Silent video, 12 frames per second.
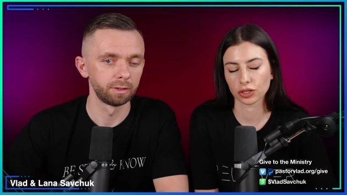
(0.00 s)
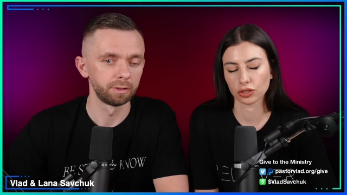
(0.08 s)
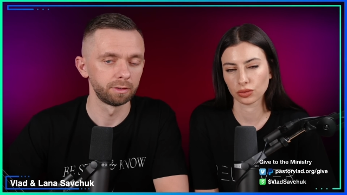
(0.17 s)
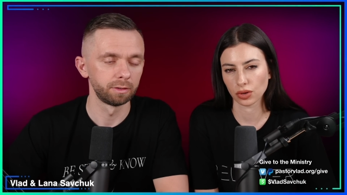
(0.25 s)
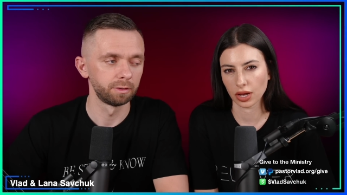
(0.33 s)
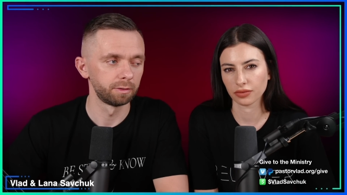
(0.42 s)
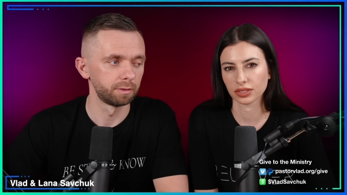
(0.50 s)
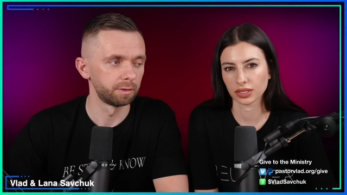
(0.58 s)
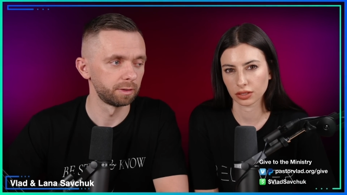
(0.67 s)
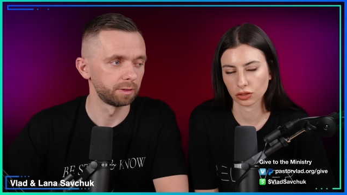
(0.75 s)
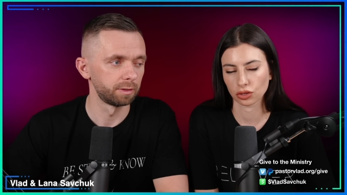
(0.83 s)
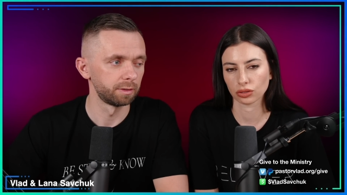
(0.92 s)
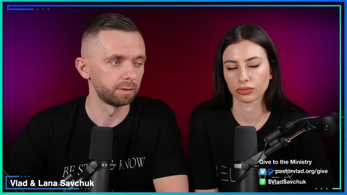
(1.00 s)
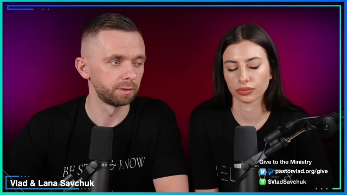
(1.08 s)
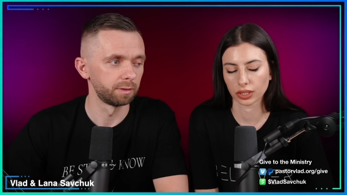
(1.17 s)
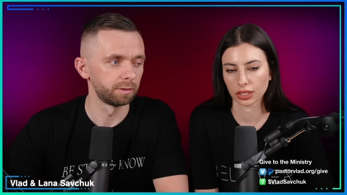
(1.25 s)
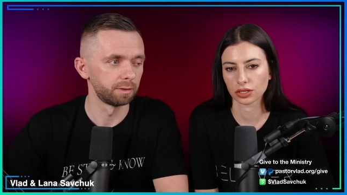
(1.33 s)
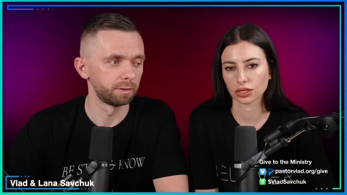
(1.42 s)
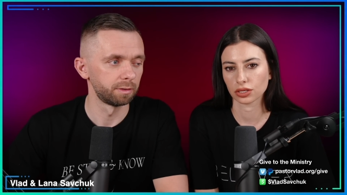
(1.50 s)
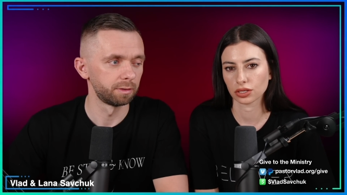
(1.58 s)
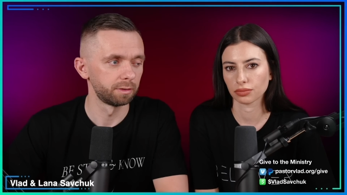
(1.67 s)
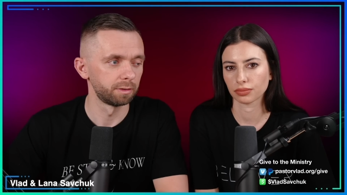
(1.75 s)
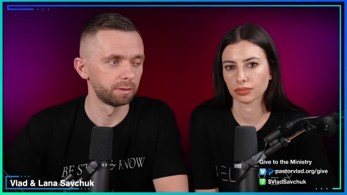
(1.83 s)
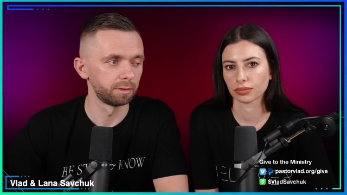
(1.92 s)
Speaker 1: to have sexual relationship
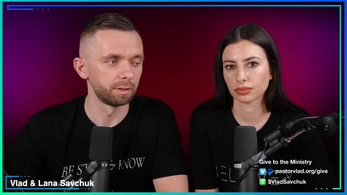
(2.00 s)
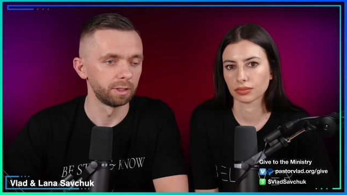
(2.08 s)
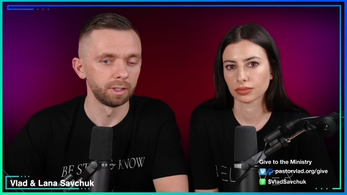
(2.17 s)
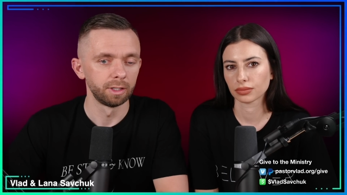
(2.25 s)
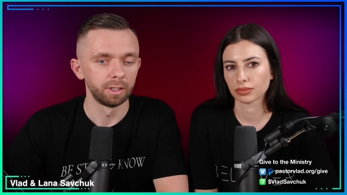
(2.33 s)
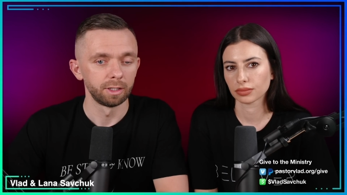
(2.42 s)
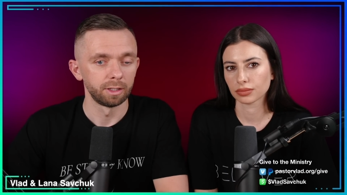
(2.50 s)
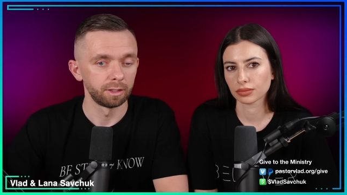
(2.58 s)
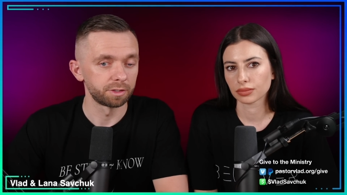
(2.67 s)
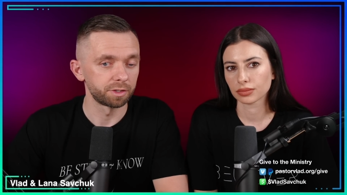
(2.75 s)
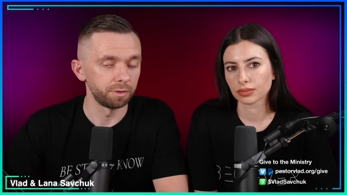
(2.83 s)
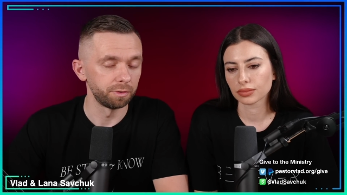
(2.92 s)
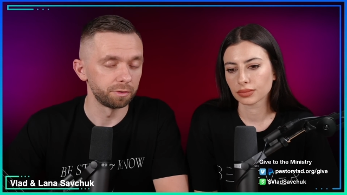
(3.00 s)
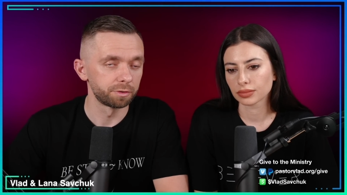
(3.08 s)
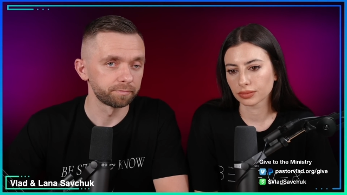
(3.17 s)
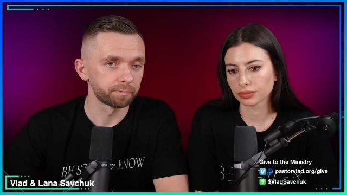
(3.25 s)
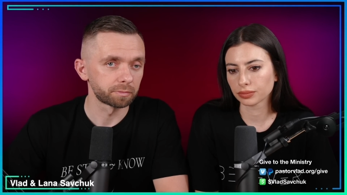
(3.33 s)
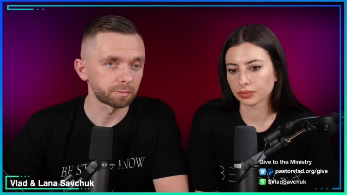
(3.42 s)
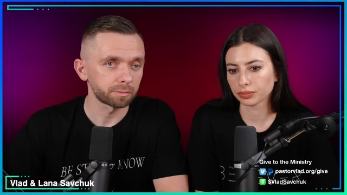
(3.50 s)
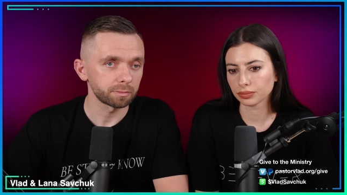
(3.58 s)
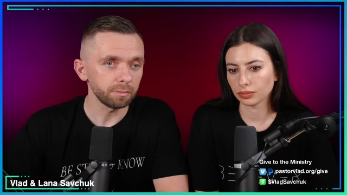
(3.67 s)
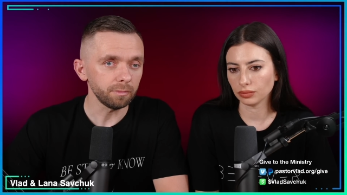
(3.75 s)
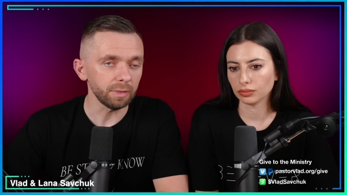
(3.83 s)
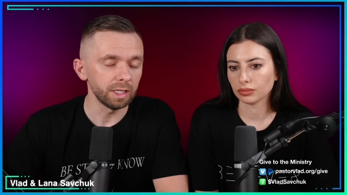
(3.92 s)
Speaker 2: that's huge mm-hmm
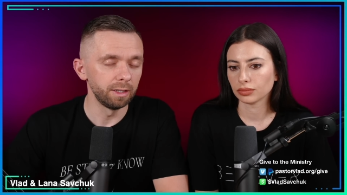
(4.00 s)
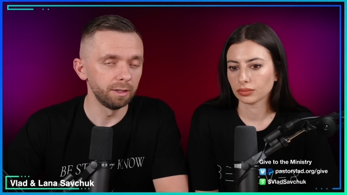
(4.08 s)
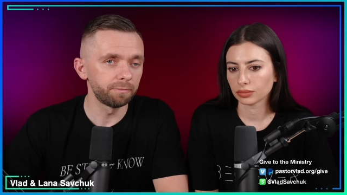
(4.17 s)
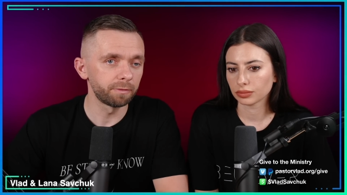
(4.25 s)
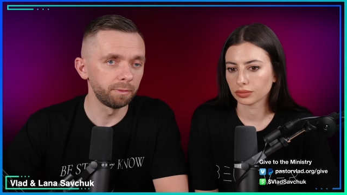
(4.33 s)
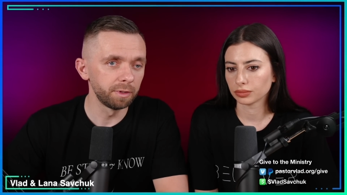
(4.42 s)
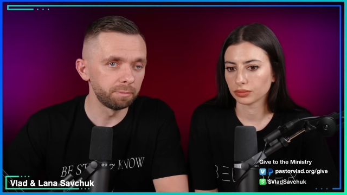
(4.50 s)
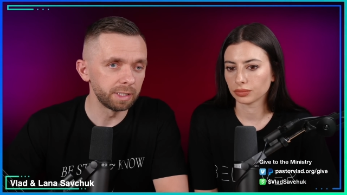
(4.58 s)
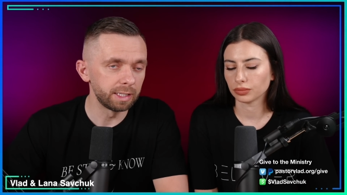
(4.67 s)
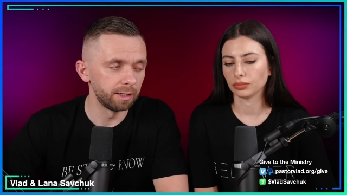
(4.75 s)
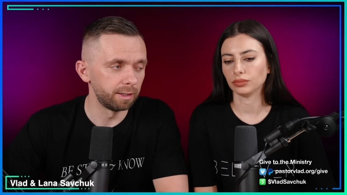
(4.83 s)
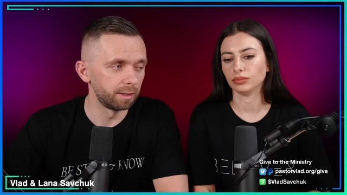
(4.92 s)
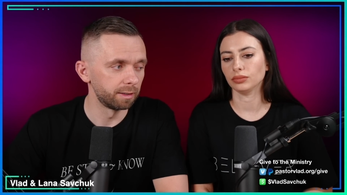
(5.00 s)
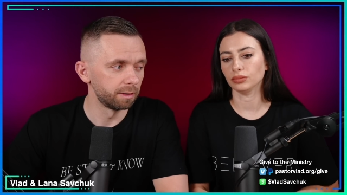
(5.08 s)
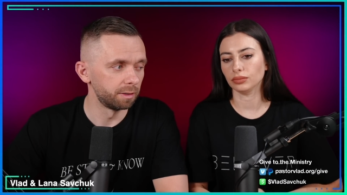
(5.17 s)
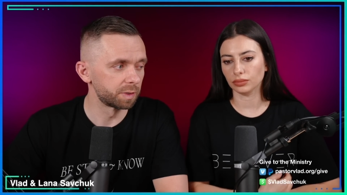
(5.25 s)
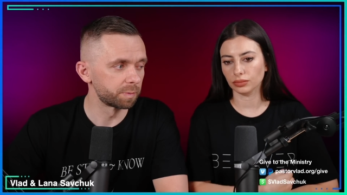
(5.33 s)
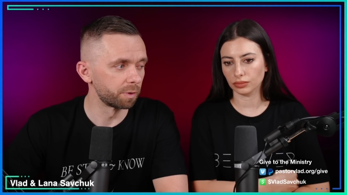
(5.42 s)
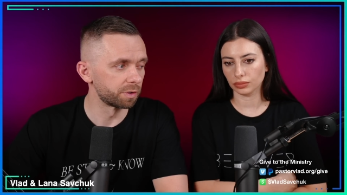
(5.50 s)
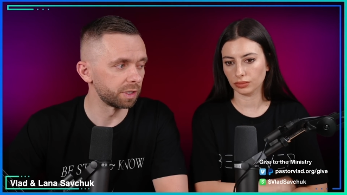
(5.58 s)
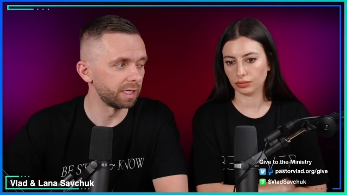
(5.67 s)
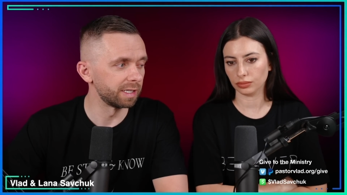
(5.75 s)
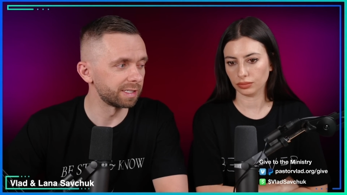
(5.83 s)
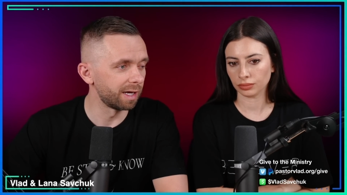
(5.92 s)
if from the beginning this person
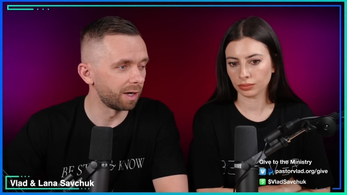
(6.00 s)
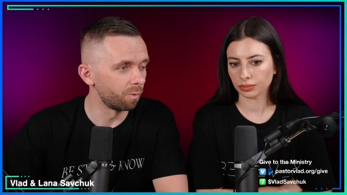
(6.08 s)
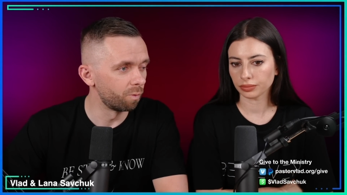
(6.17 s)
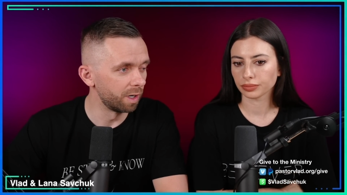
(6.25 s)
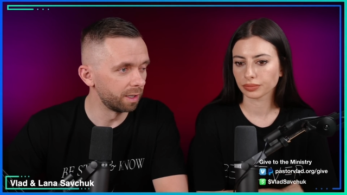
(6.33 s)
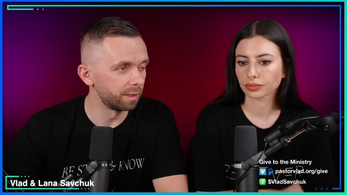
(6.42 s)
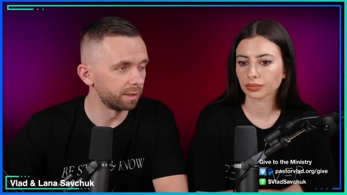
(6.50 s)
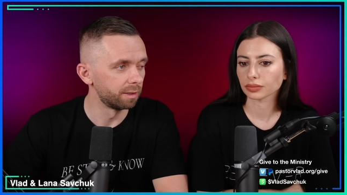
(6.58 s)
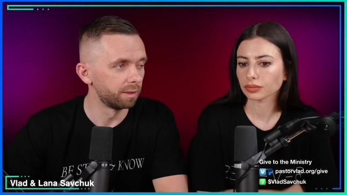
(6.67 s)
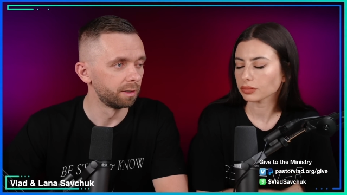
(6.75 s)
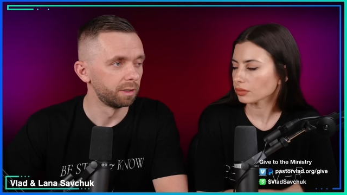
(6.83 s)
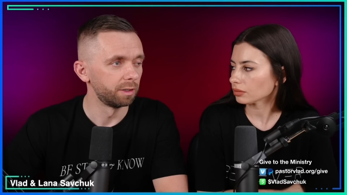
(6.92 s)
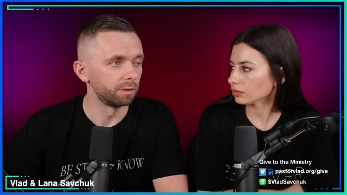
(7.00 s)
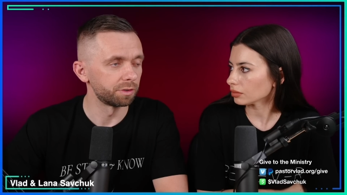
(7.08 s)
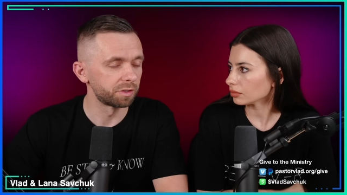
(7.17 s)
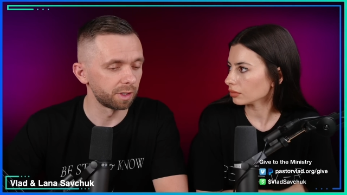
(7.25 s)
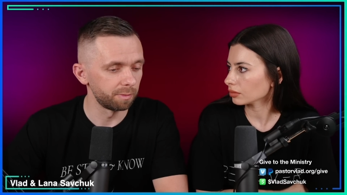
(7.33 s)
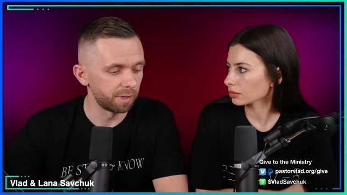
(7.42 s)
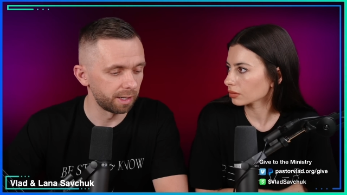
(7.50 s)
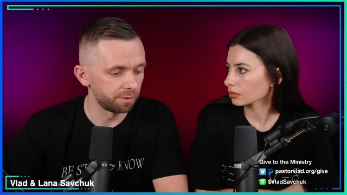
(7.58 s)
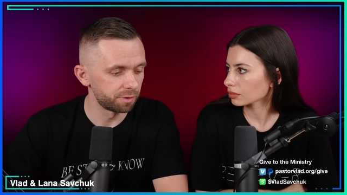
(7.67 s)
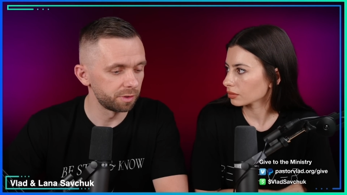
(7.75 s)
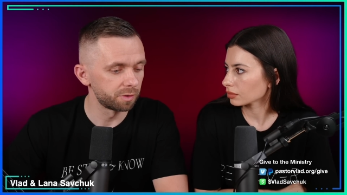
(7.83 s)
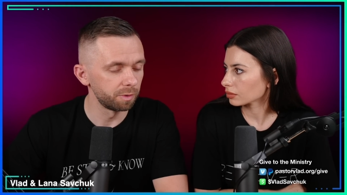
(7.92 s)
is not hmm. willing to set
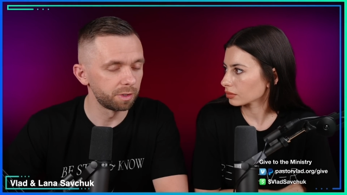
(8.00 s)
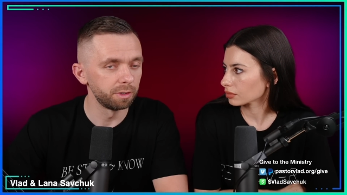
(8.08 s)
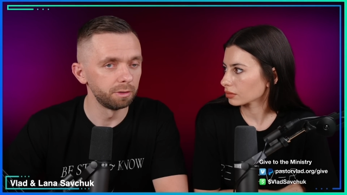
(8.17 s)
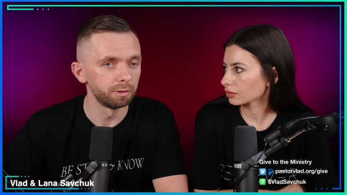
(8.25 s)
boundaries with you